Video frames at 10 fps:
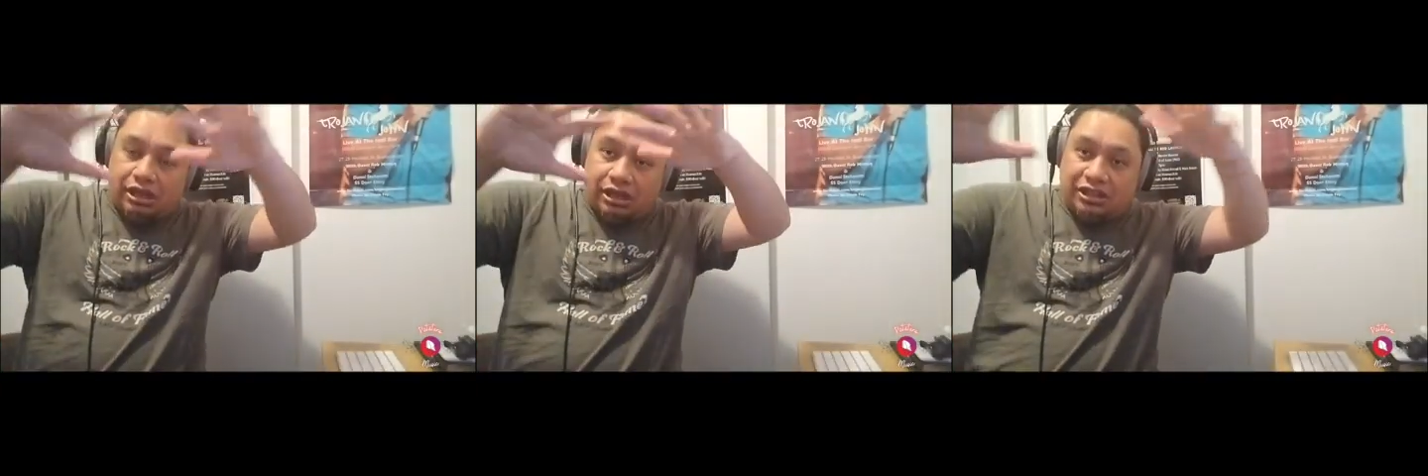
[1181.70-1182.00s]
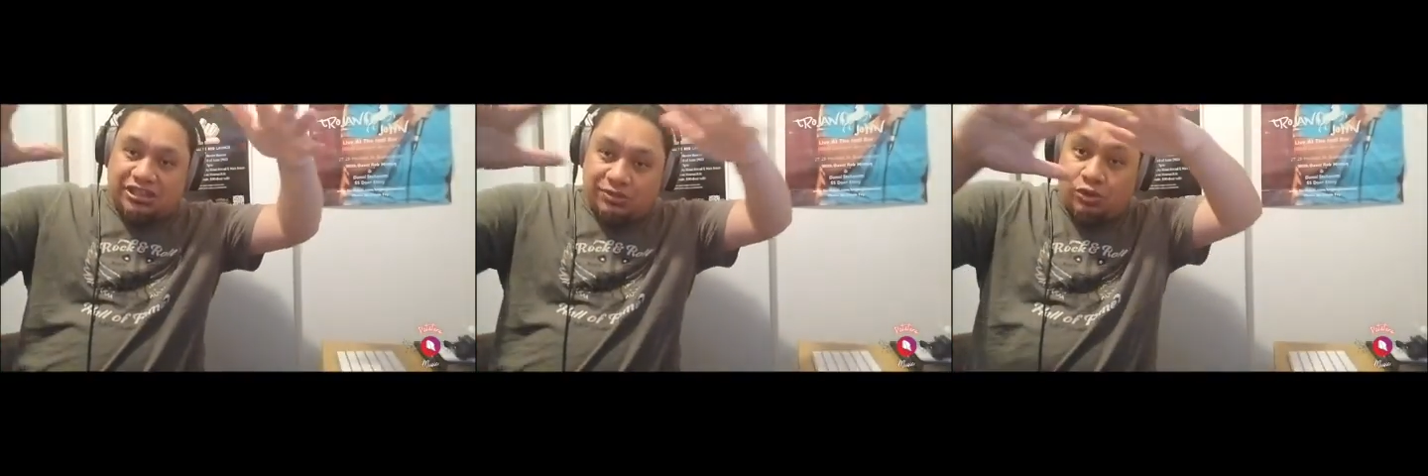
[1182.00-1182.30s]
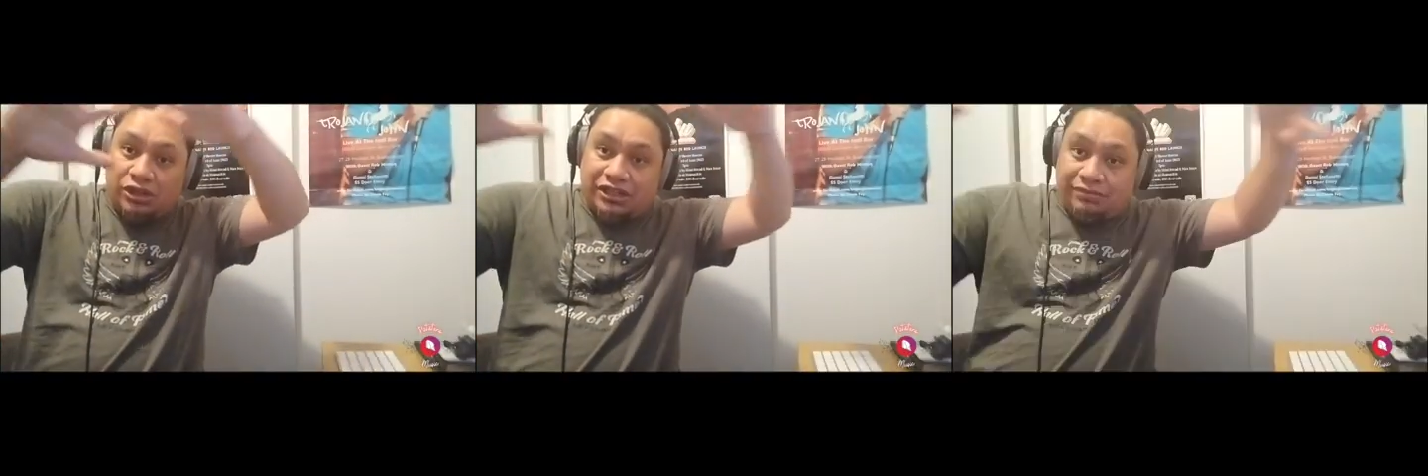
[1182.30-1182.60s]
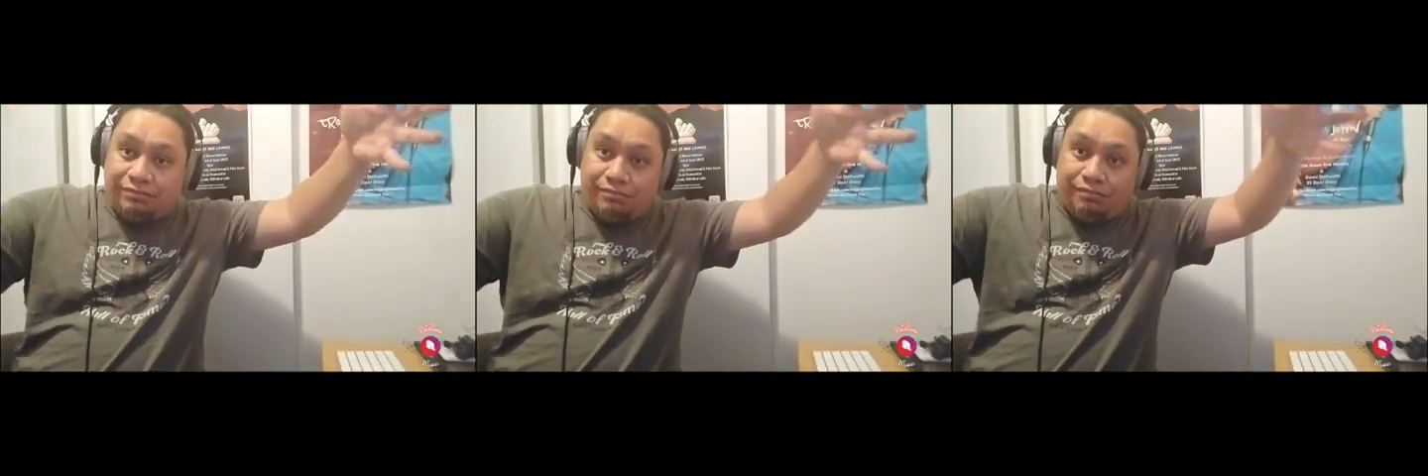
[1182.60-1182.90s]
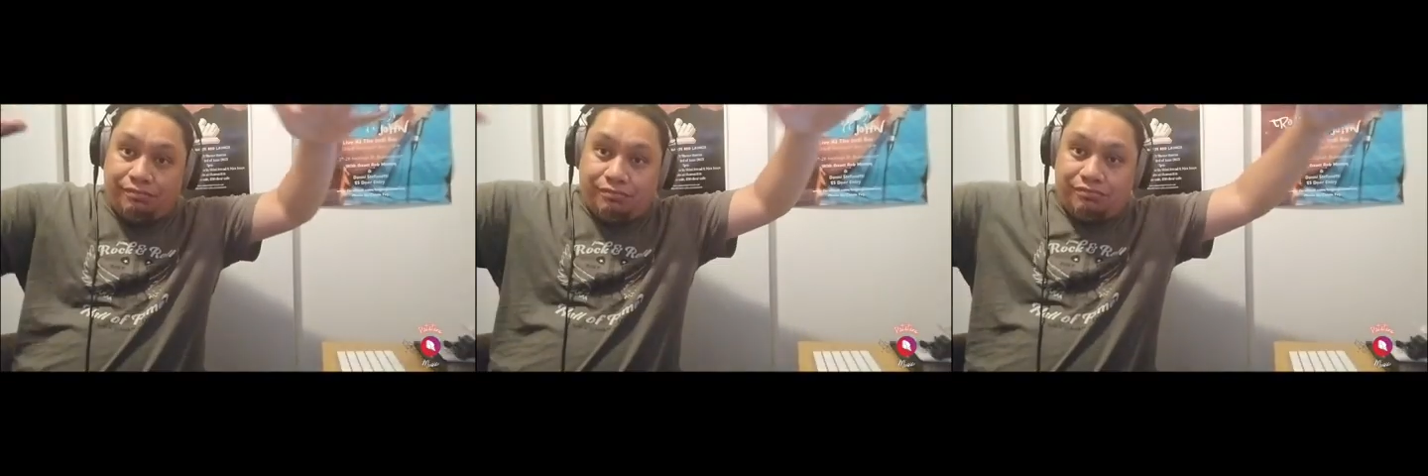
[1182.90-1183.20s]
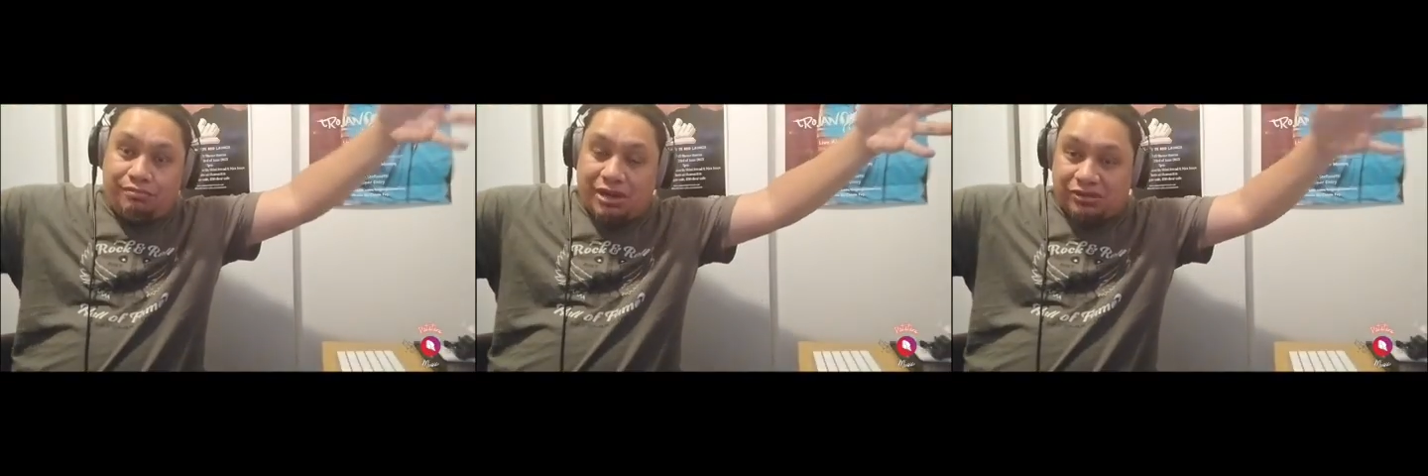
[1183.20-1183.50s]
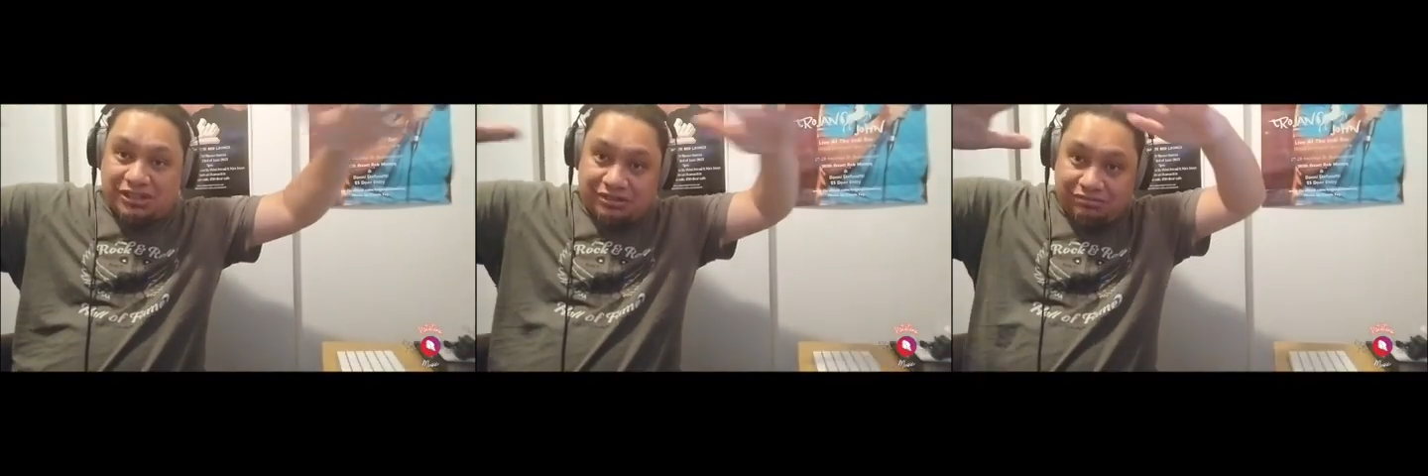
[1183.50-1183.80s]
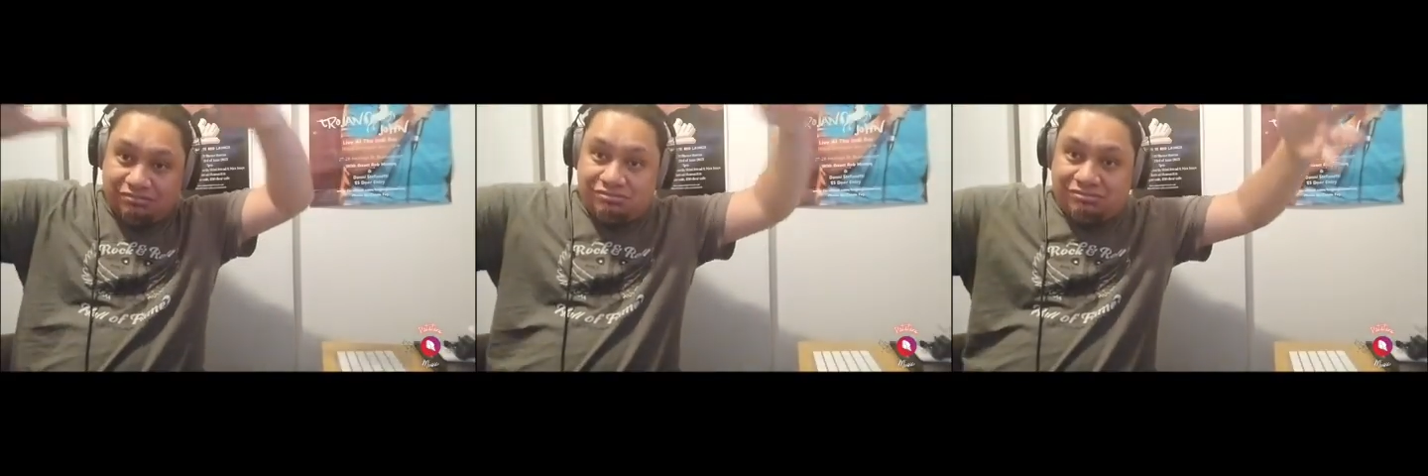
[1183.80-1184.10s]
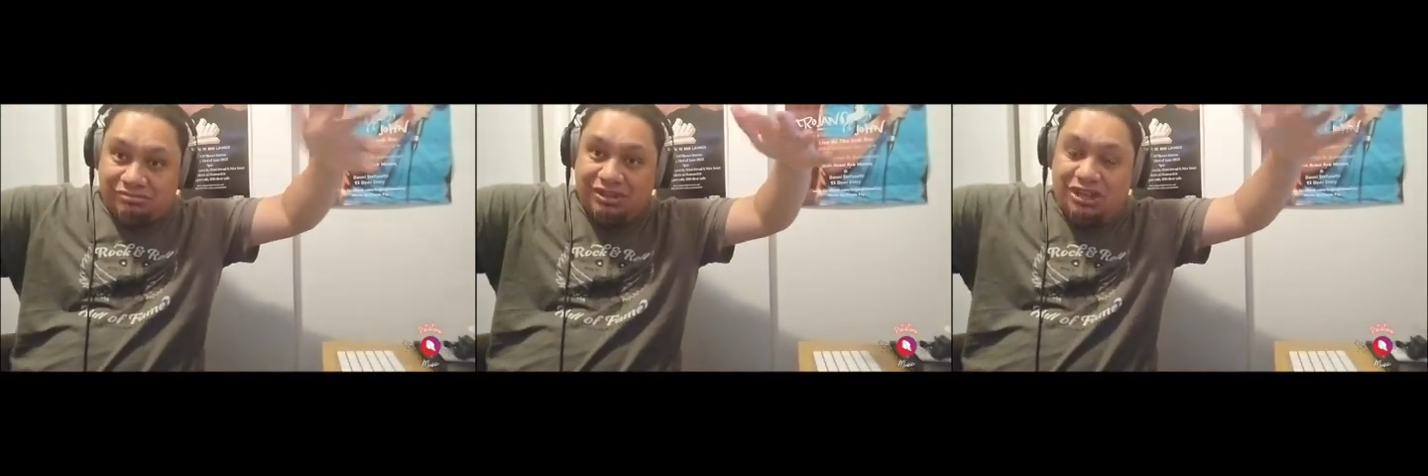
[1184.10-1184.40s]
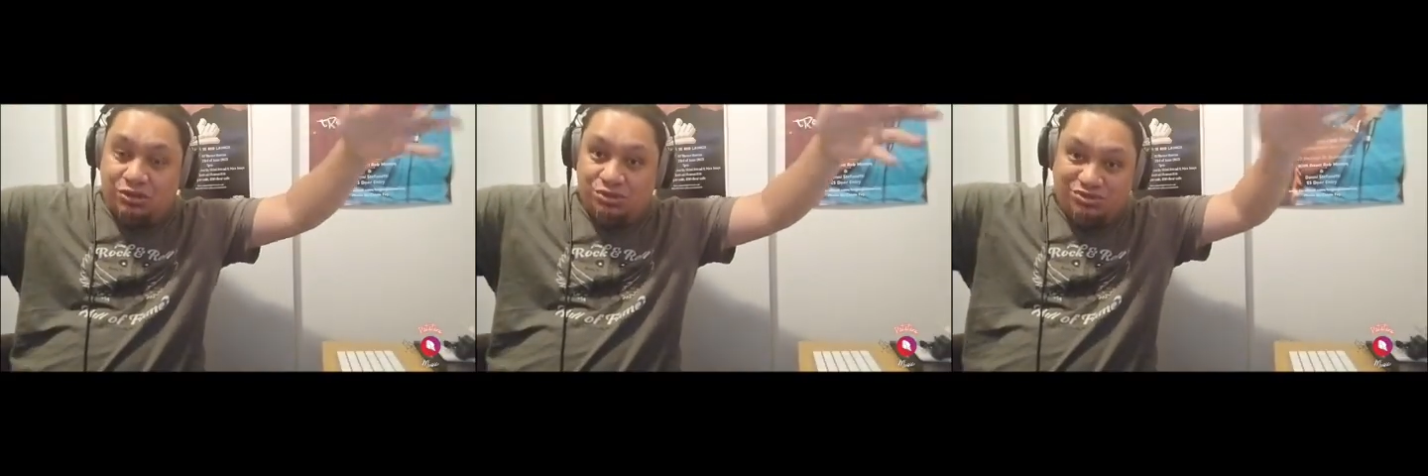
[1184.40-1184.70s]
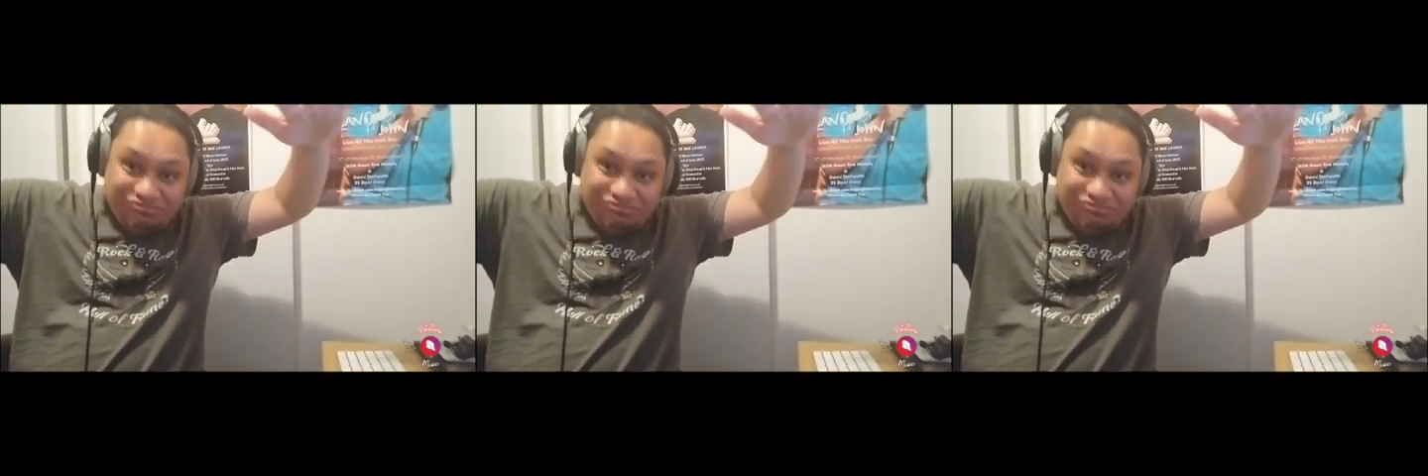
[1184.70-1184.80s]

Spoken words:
smaller mountain hill